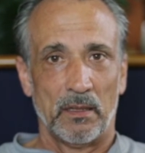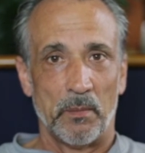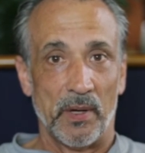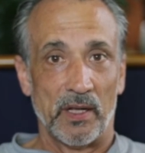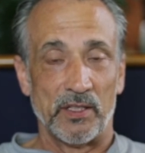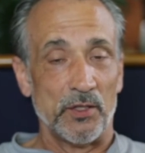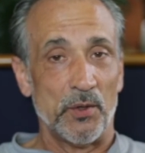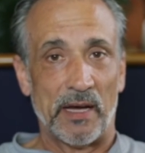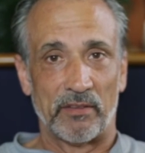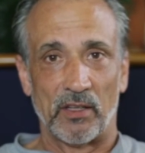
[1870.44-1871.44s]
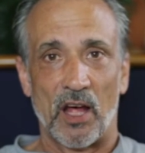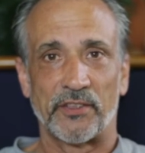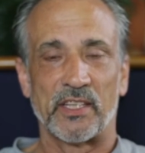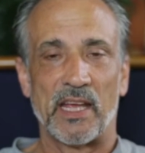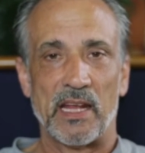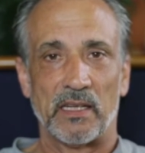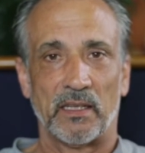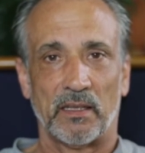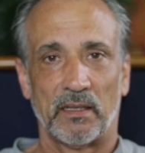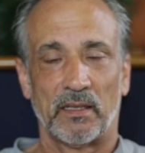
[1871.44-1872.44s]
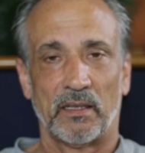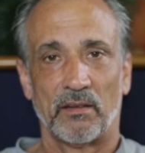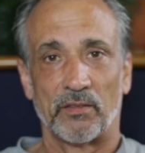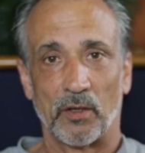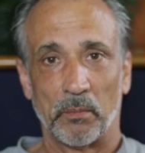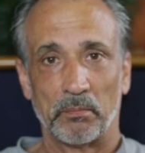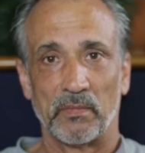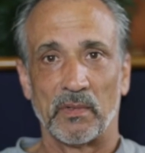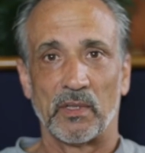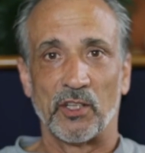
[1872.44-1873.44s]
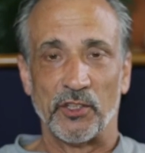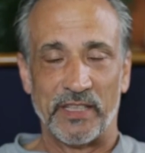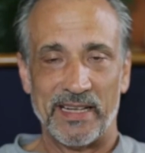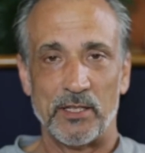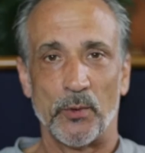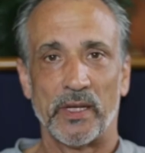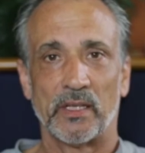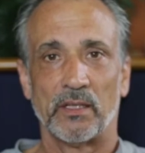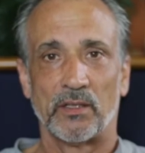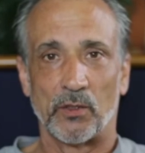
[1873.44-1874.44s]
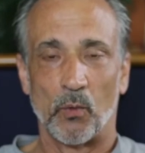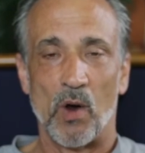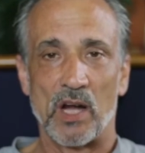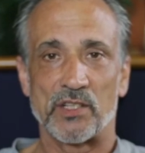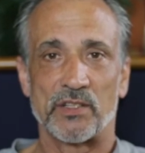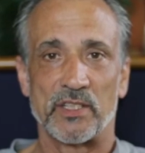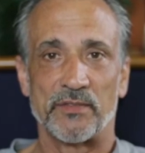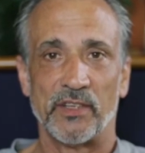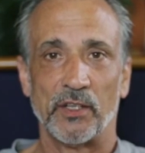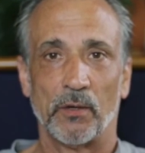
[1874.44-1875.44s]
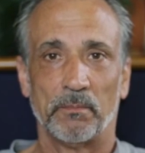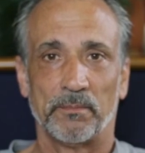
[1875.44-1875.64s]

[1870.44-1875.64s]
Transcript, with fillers: but you have a lot to gain from continuing to watch this video.